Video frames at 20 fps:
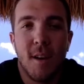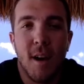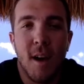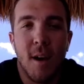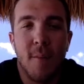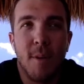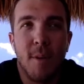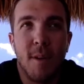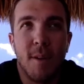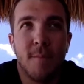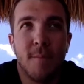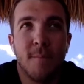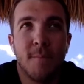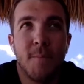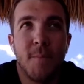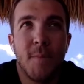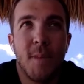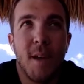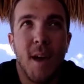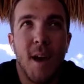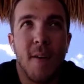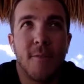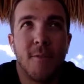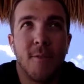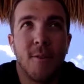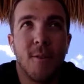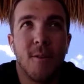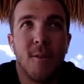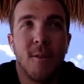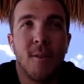I mean,
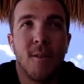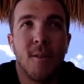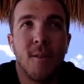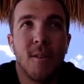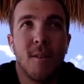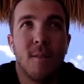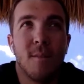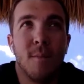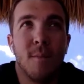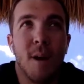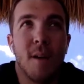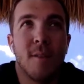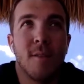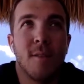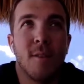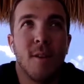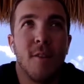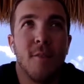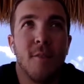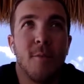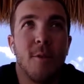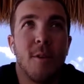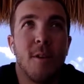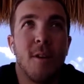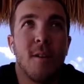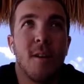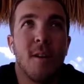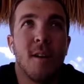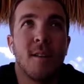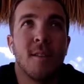after my sophomore
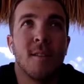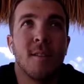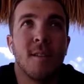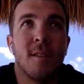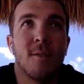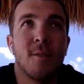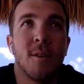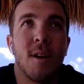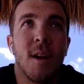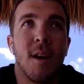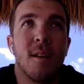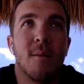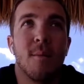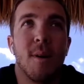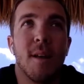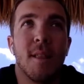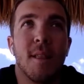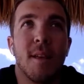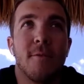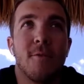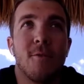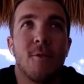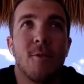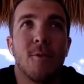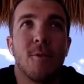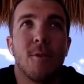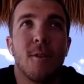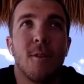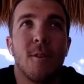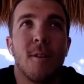year, I dislocated my left
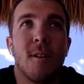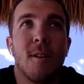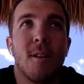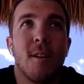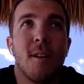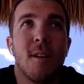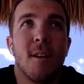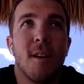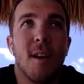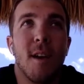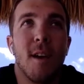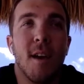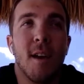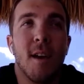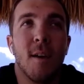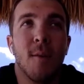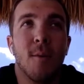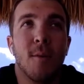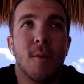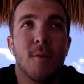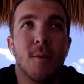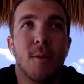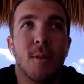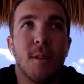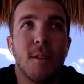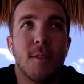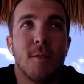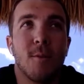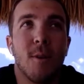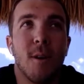shoulder and I went to
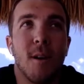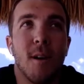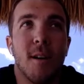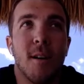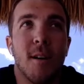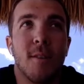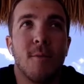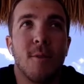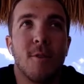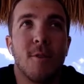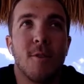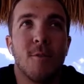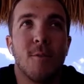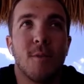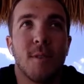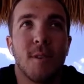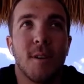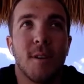Elite Squad, and Richie was